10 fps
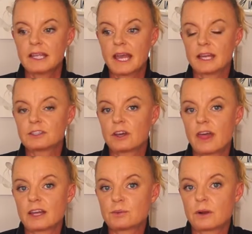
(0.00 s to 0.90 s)
Yeah, so
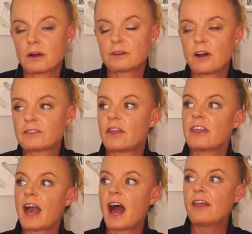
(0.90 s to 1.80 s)
that's what I would advise.
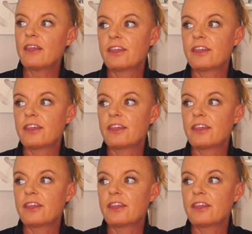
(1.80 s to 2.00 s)
The other